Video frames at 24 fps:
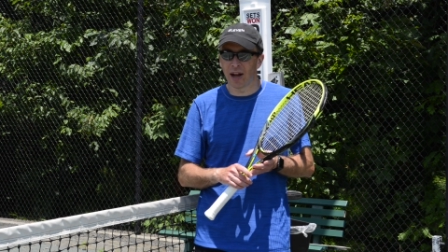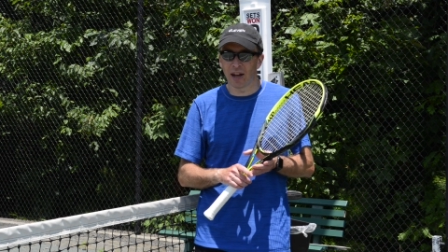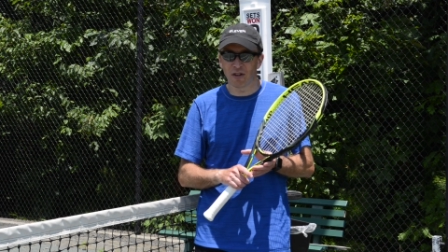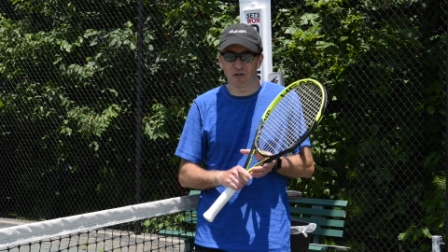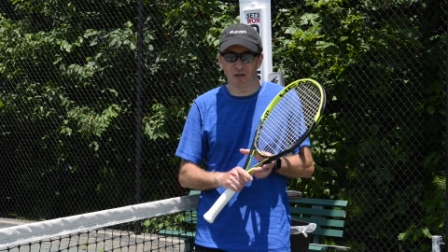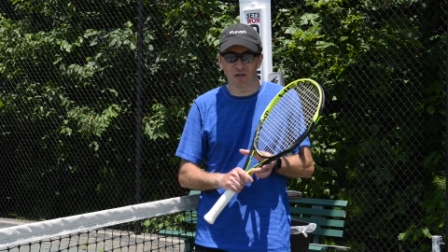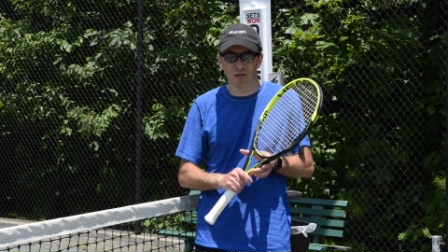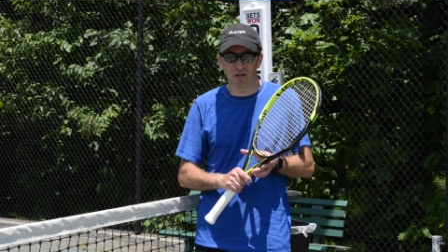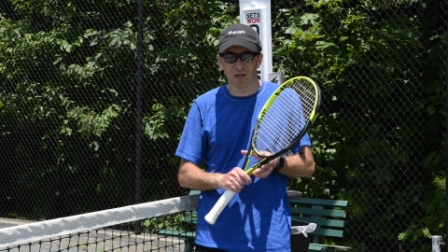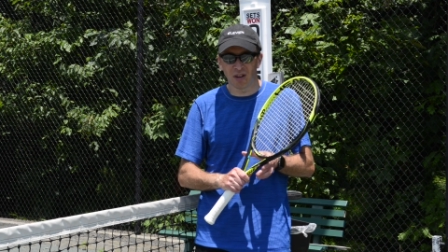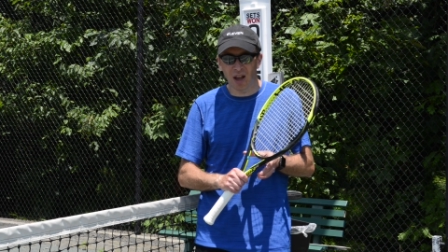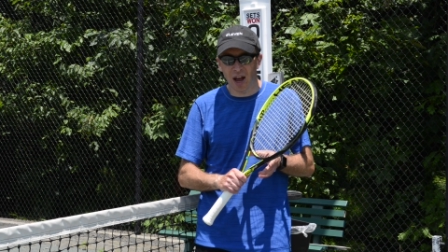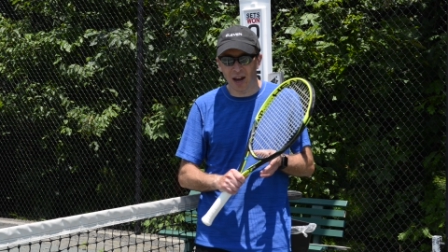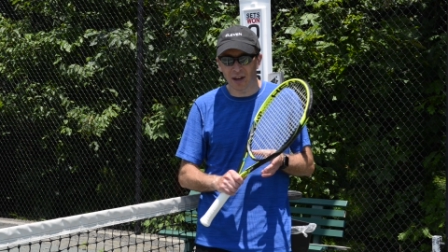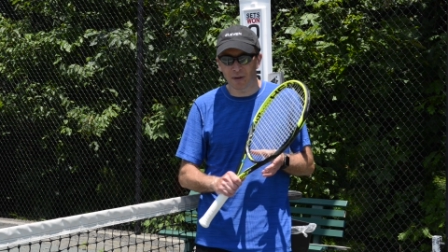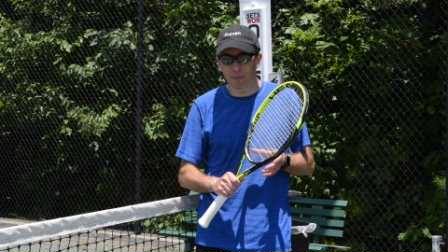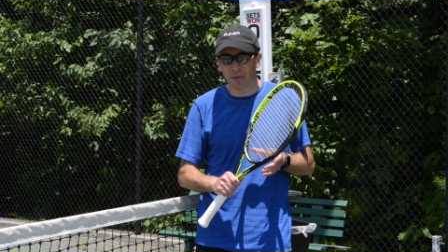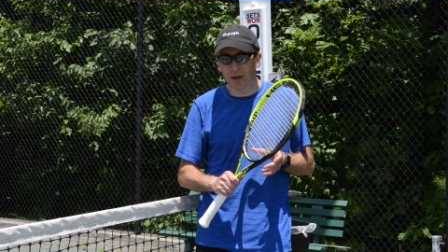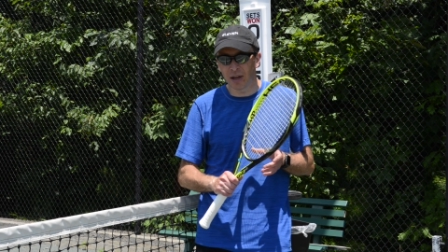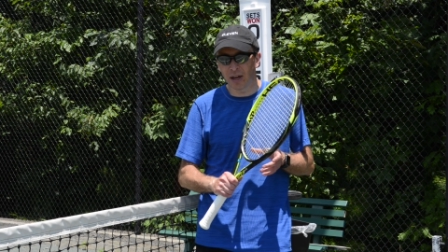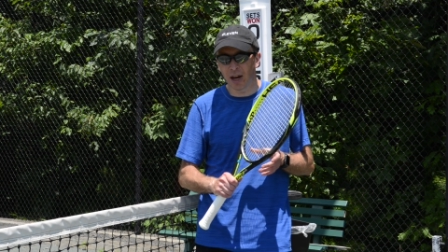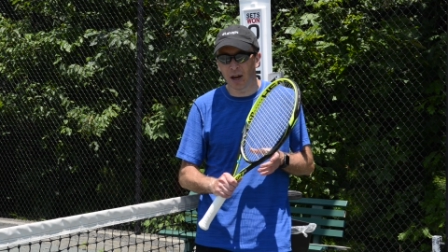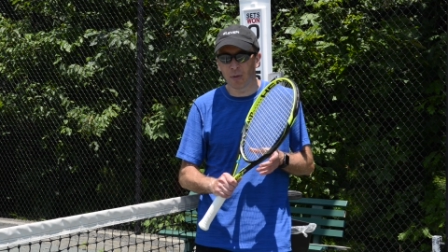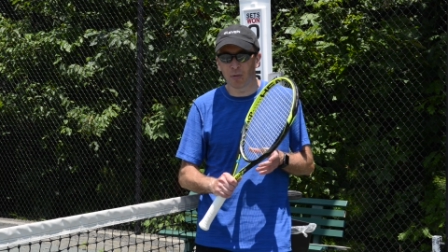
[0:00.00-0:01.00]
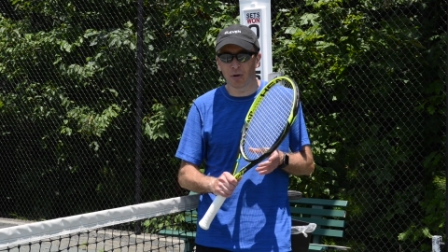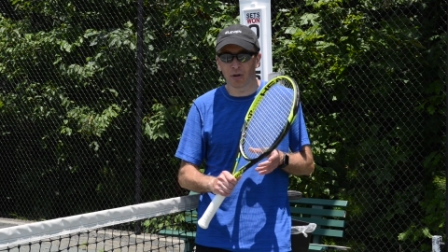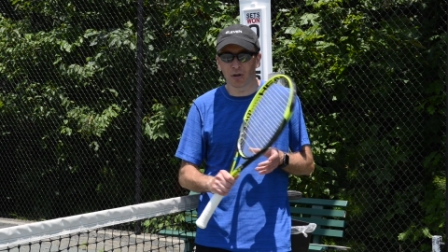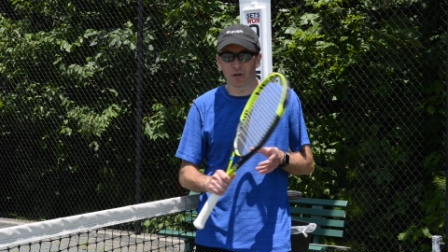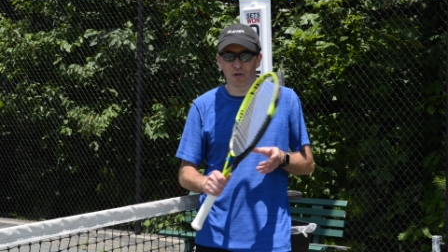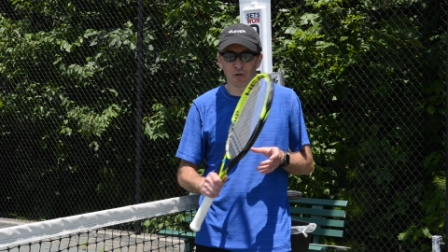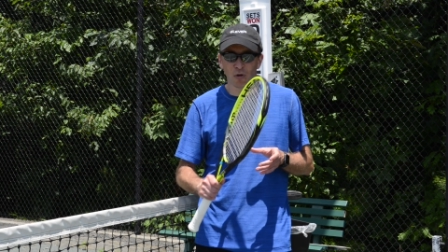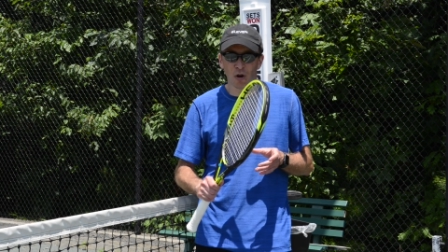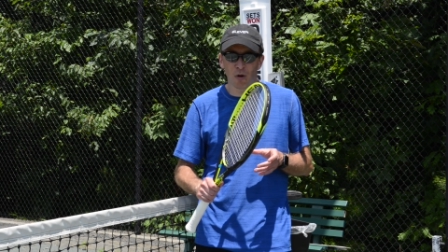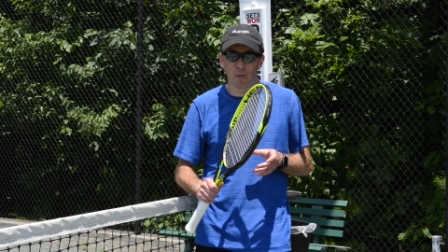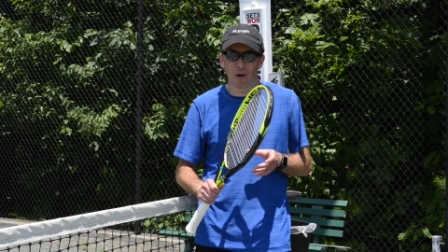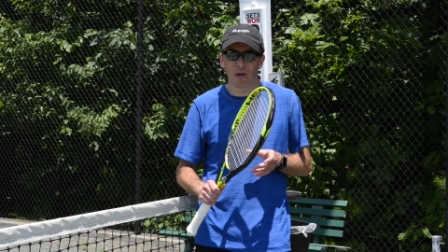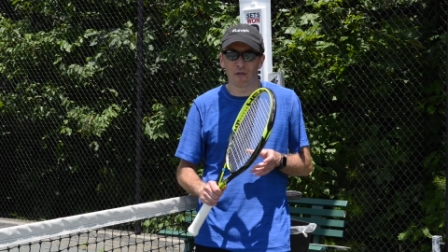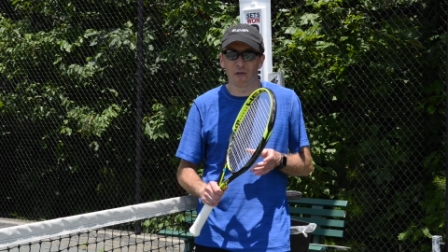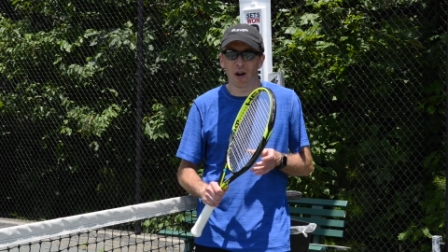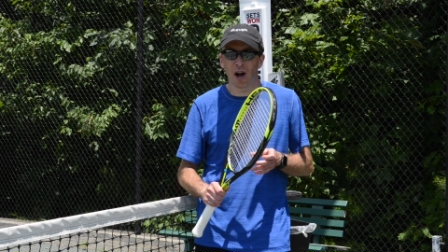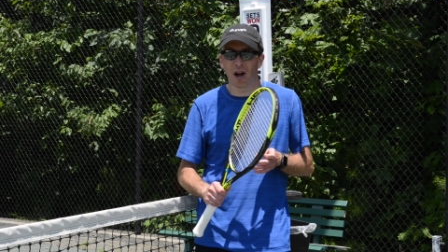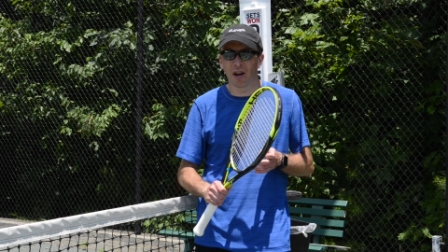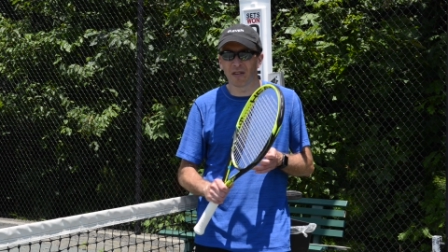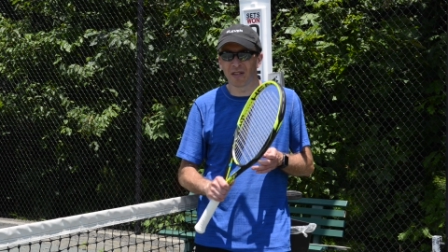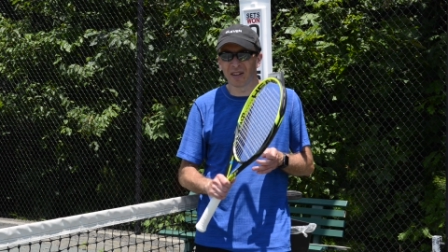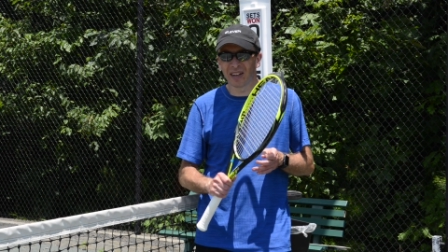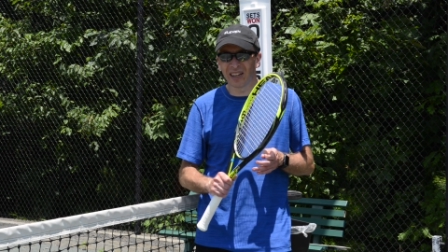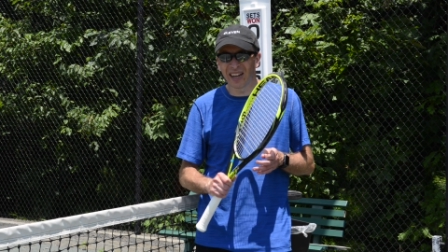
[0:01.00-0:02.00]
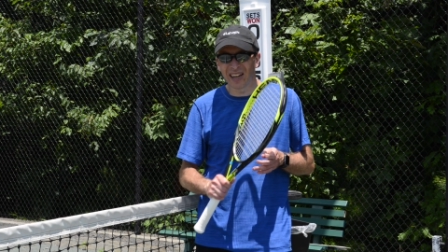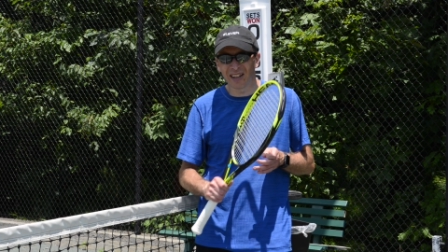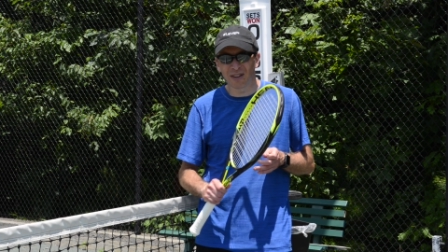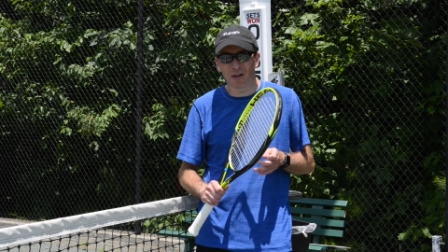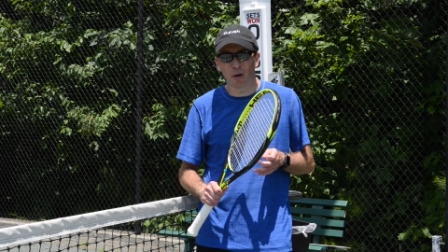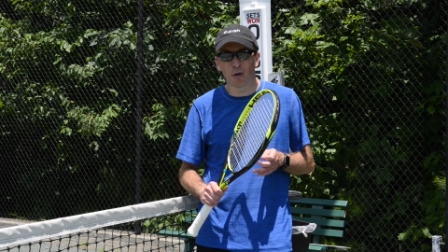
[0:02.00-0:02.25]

I just like being able to control my volleys and hit